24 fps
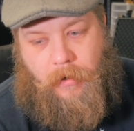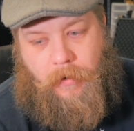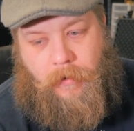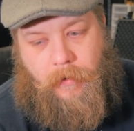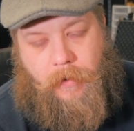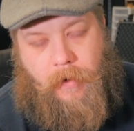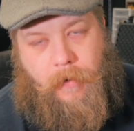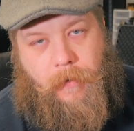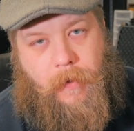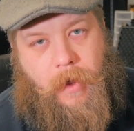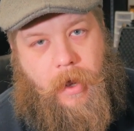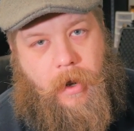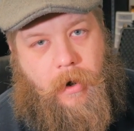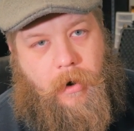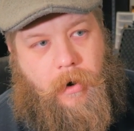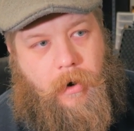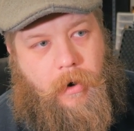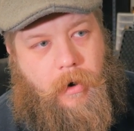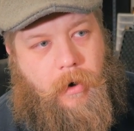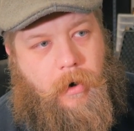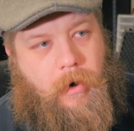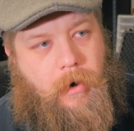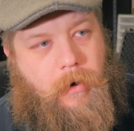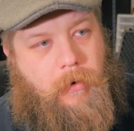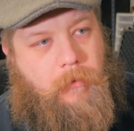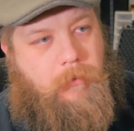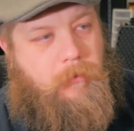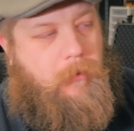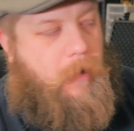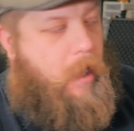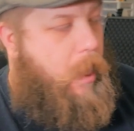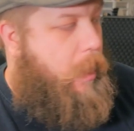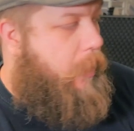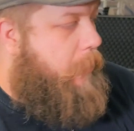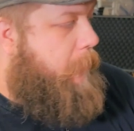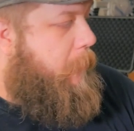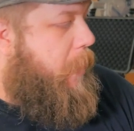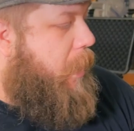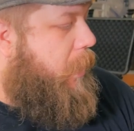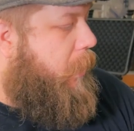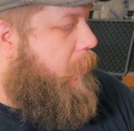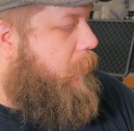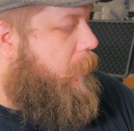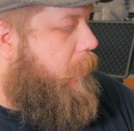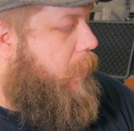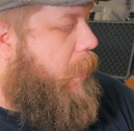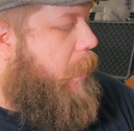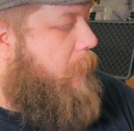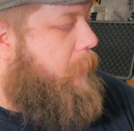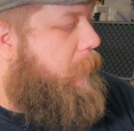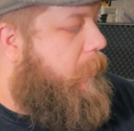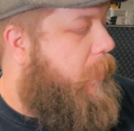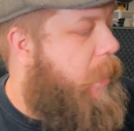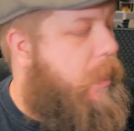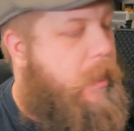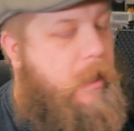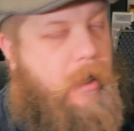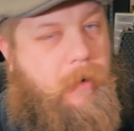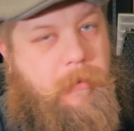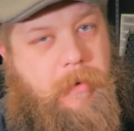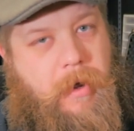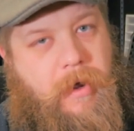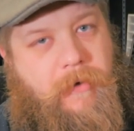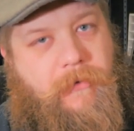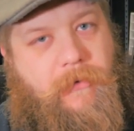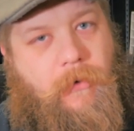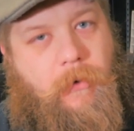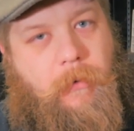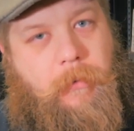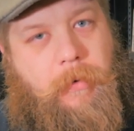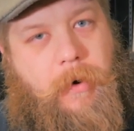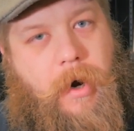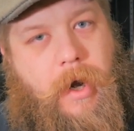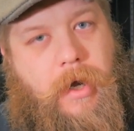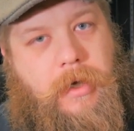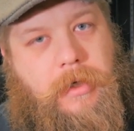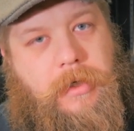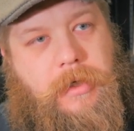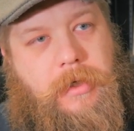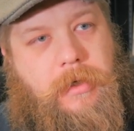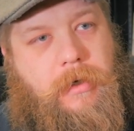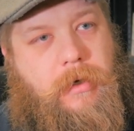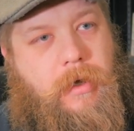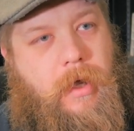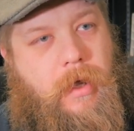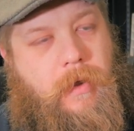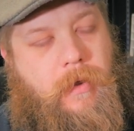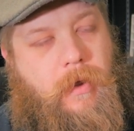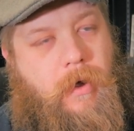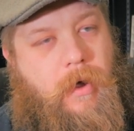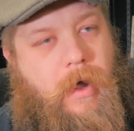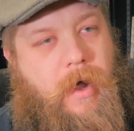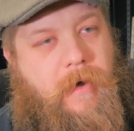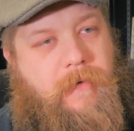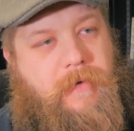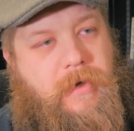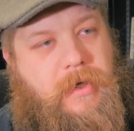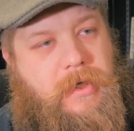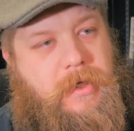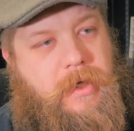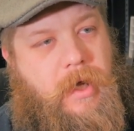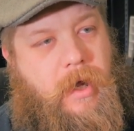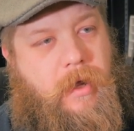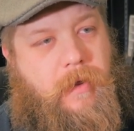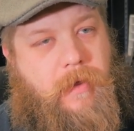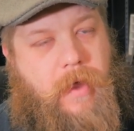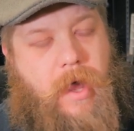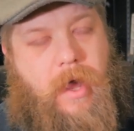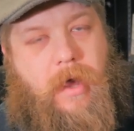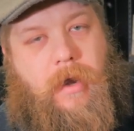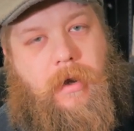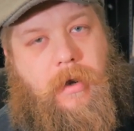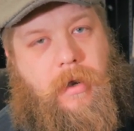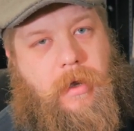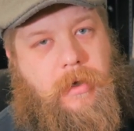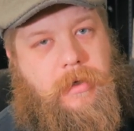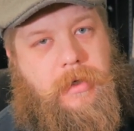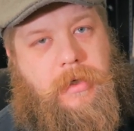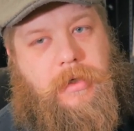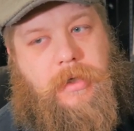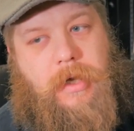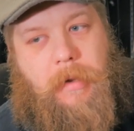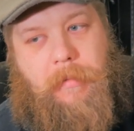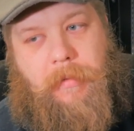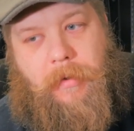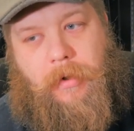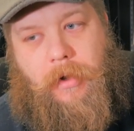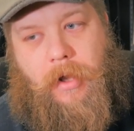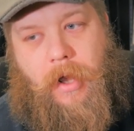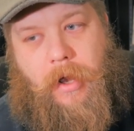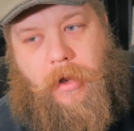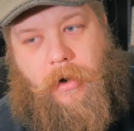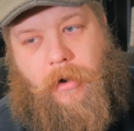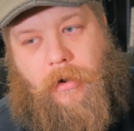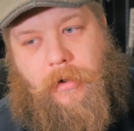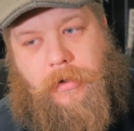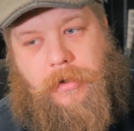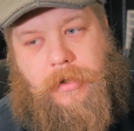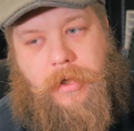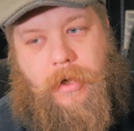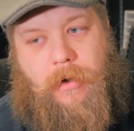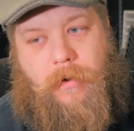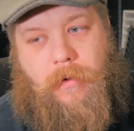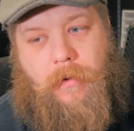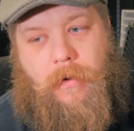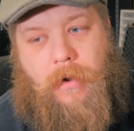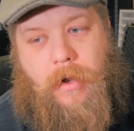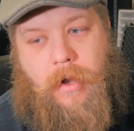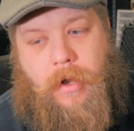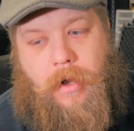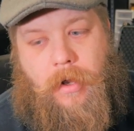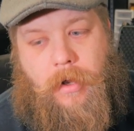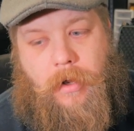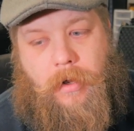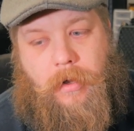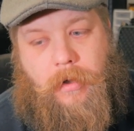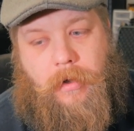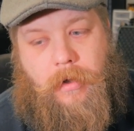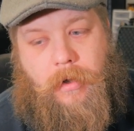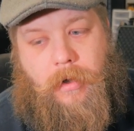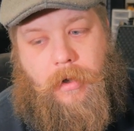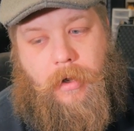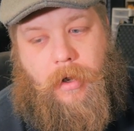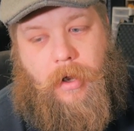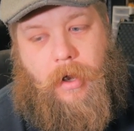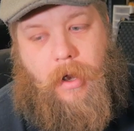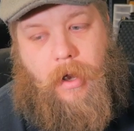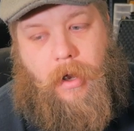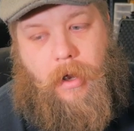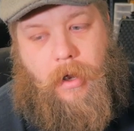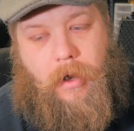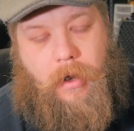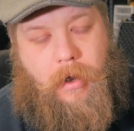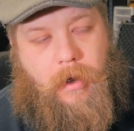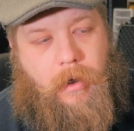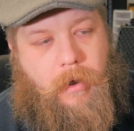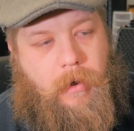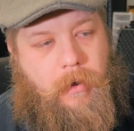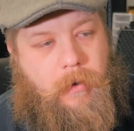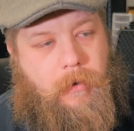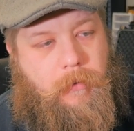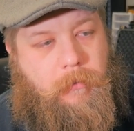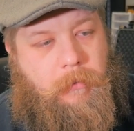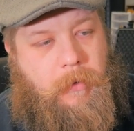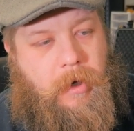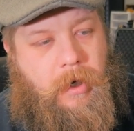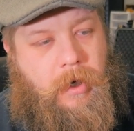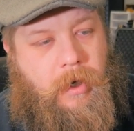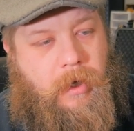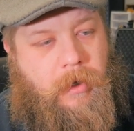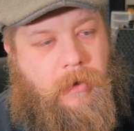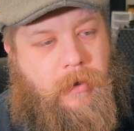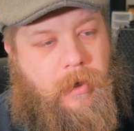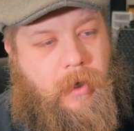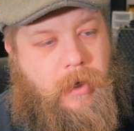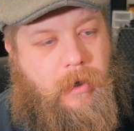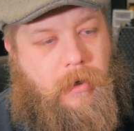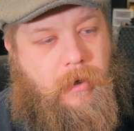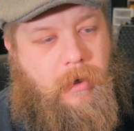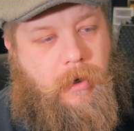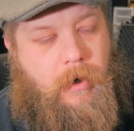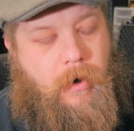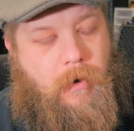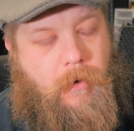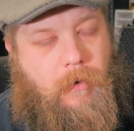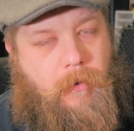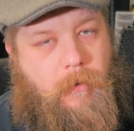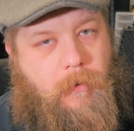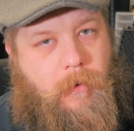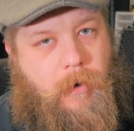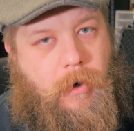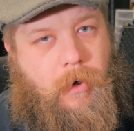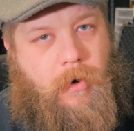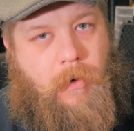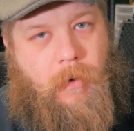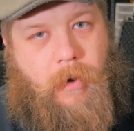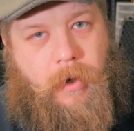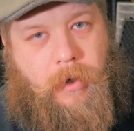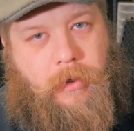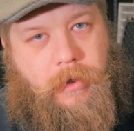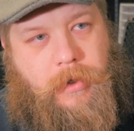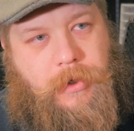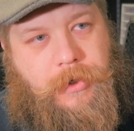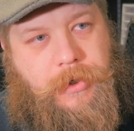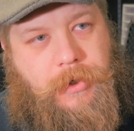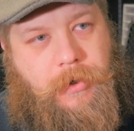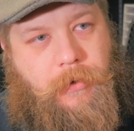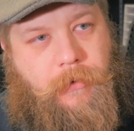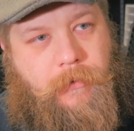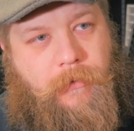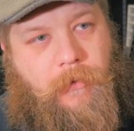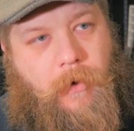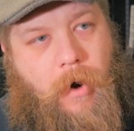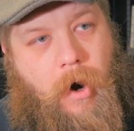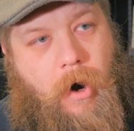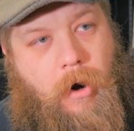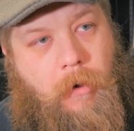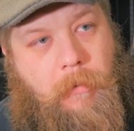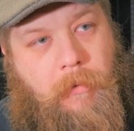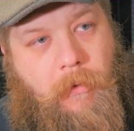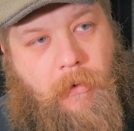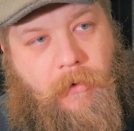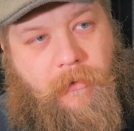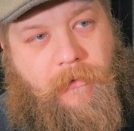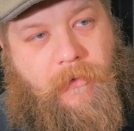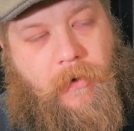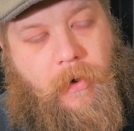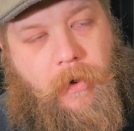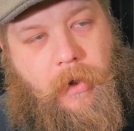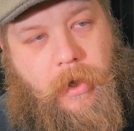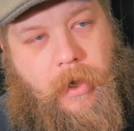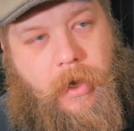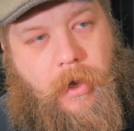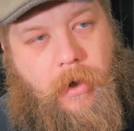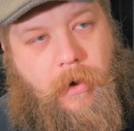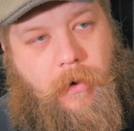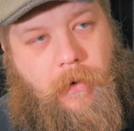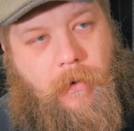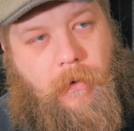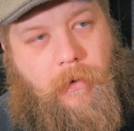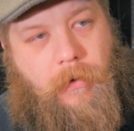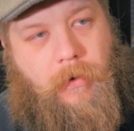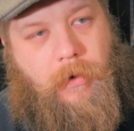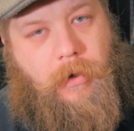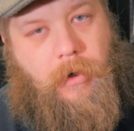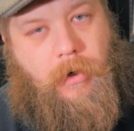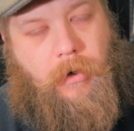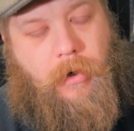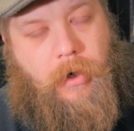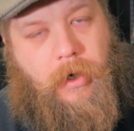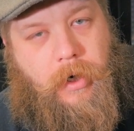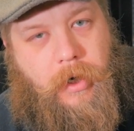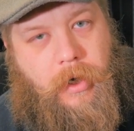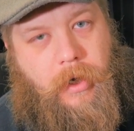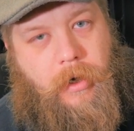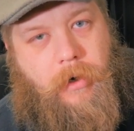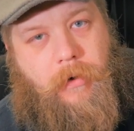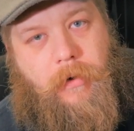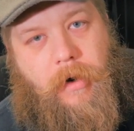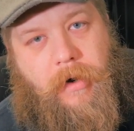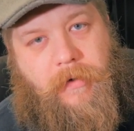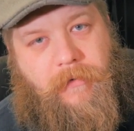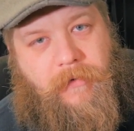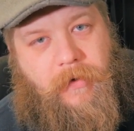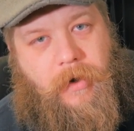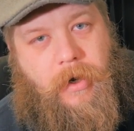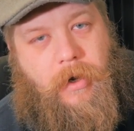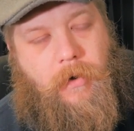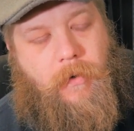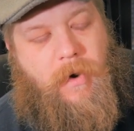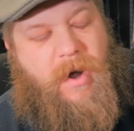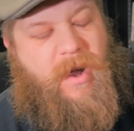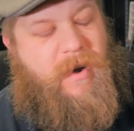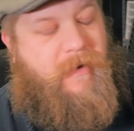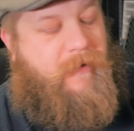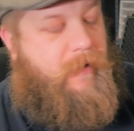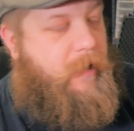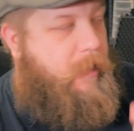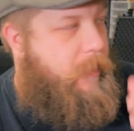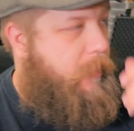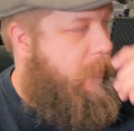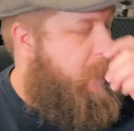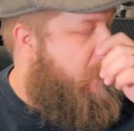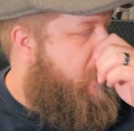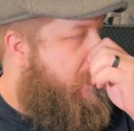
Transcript: then they are automatically obligated to pay full price and they'll have to sign that as a separate line also uh, meaning that you know we're going to shoot for our portfolio you're going to get a great video out of it